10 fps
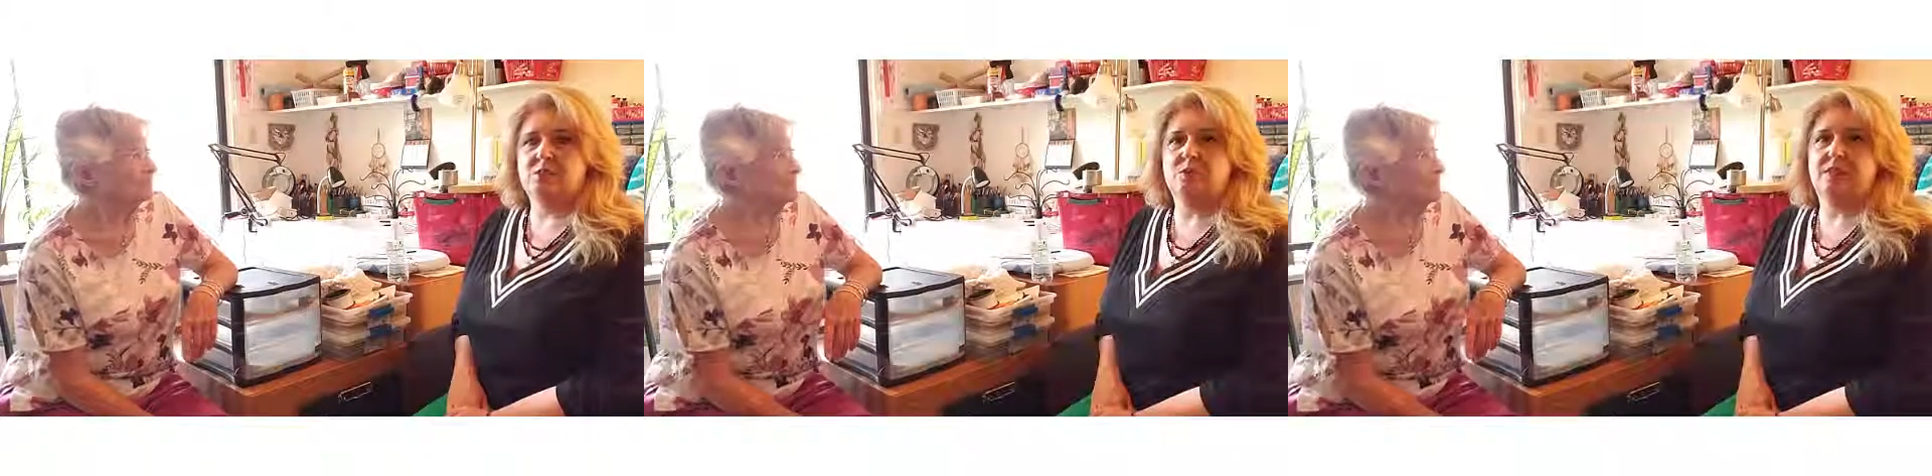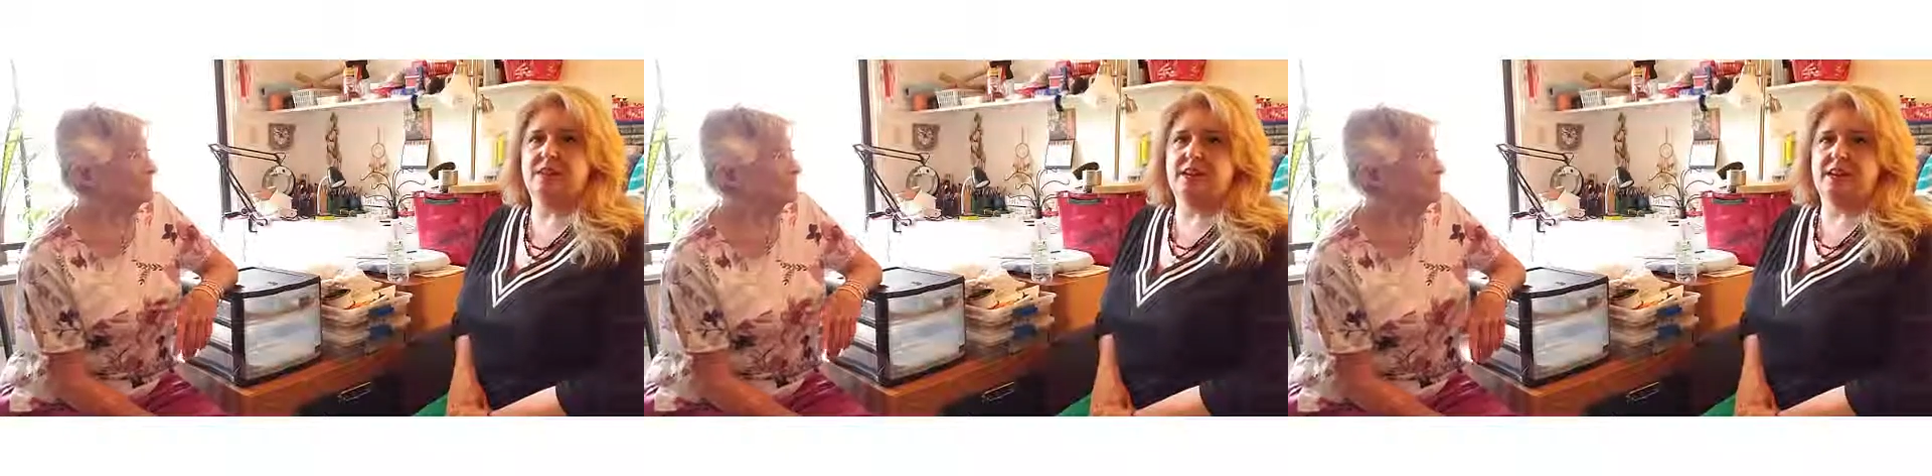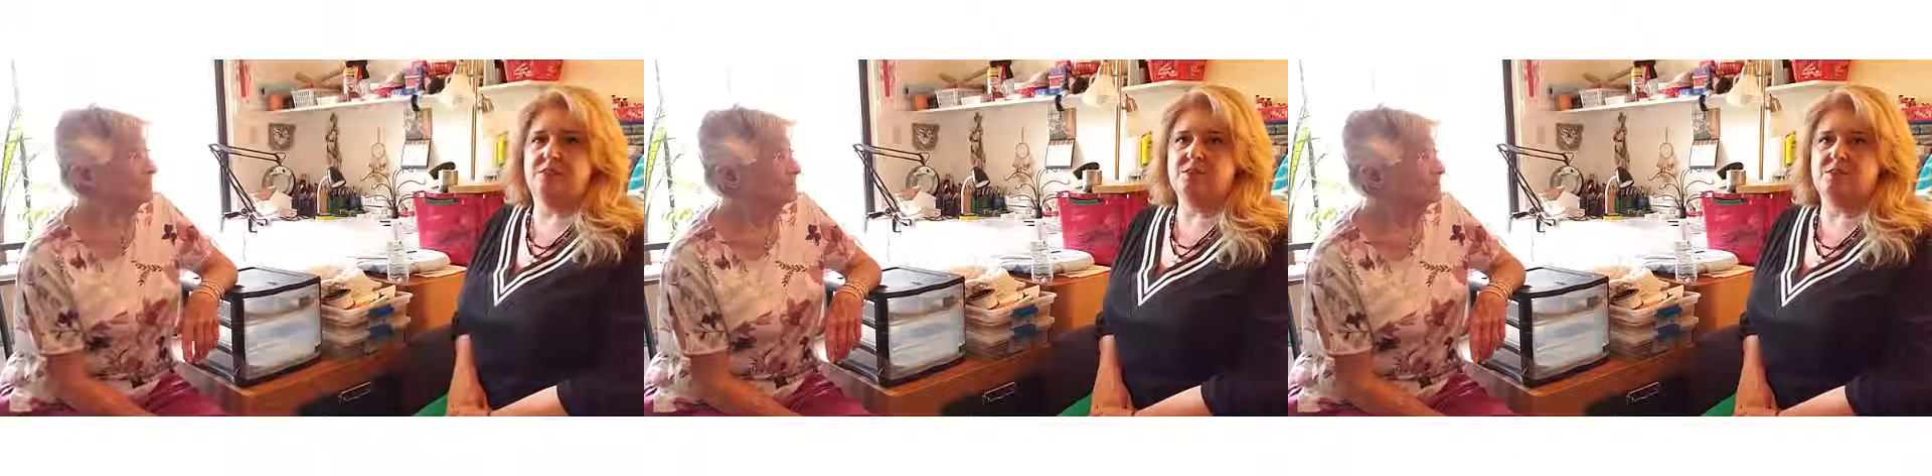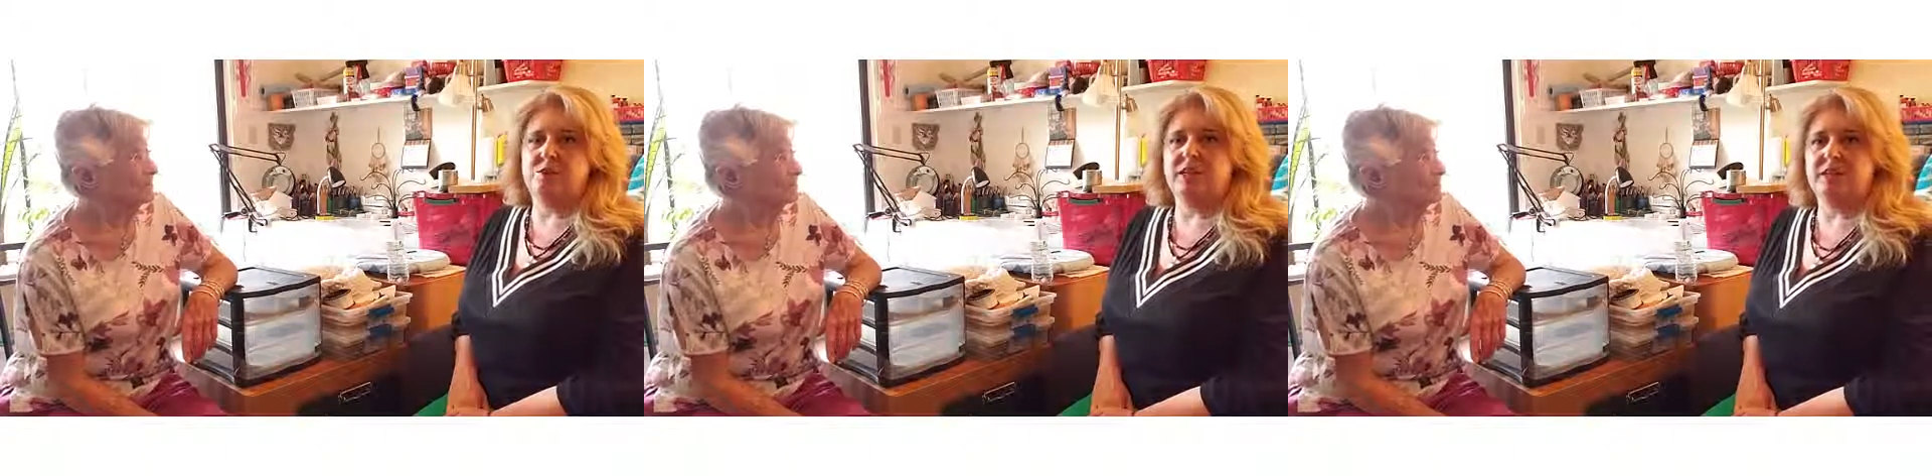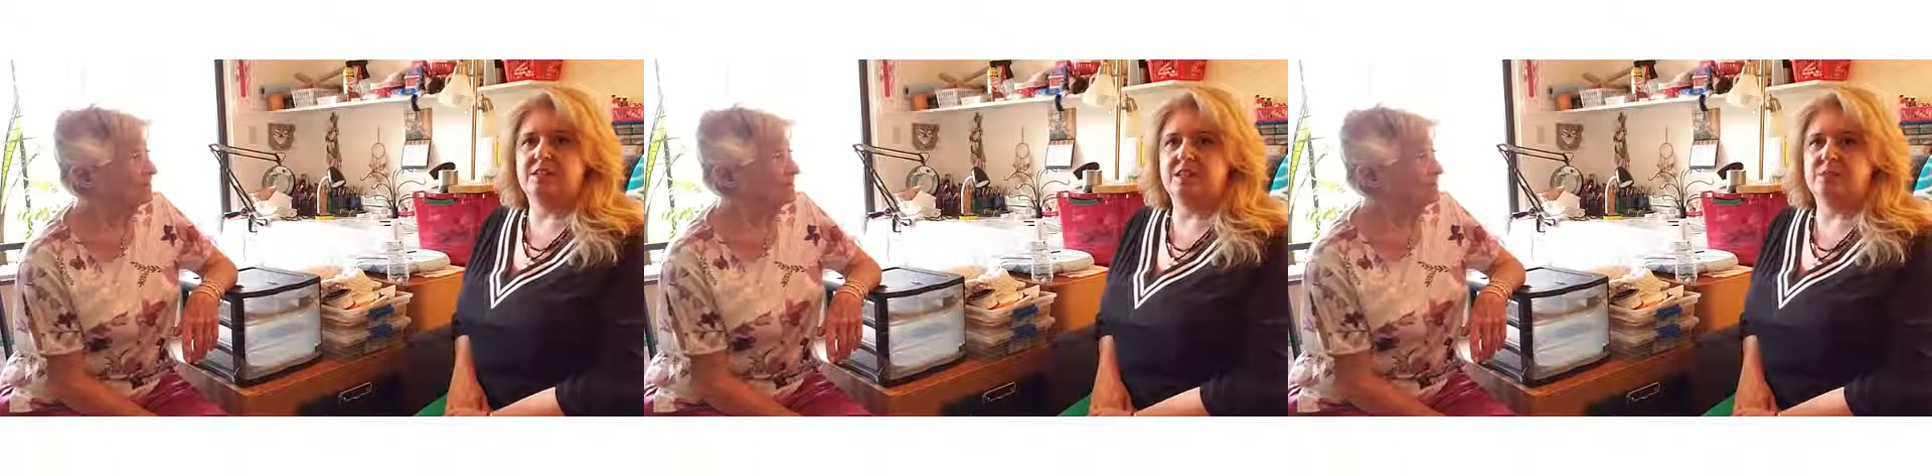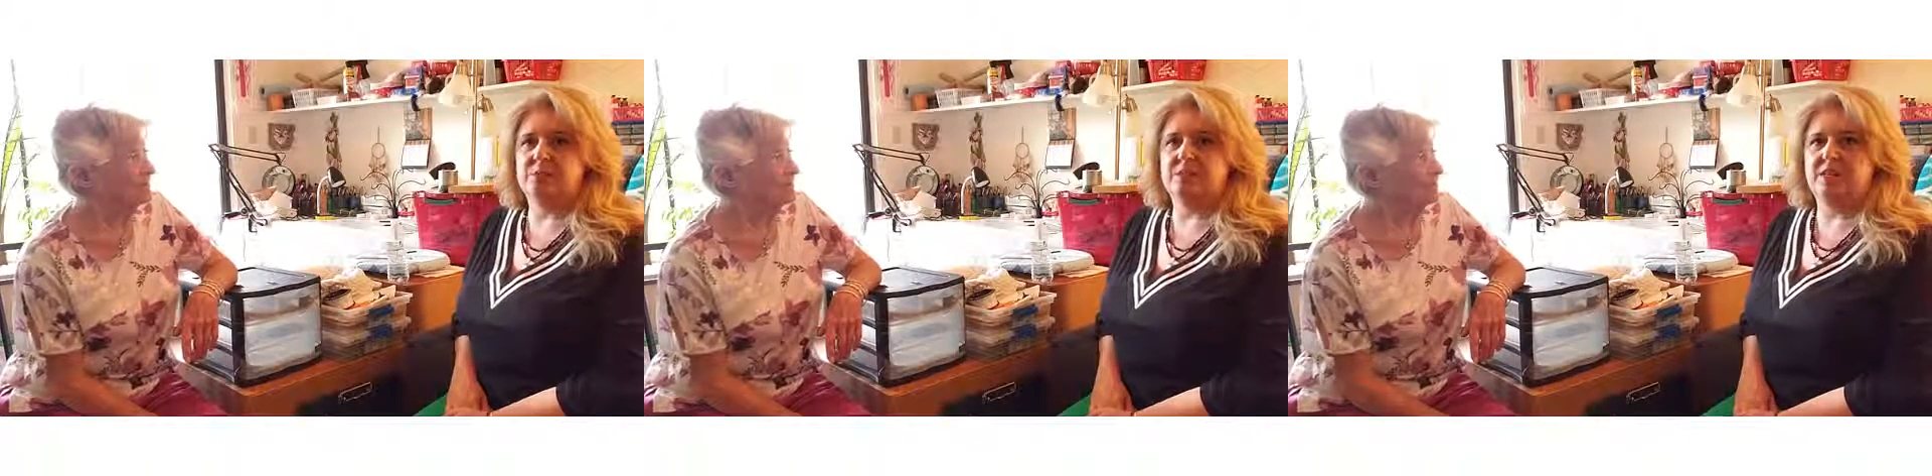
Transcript: or the gowns, that you'll get in touch with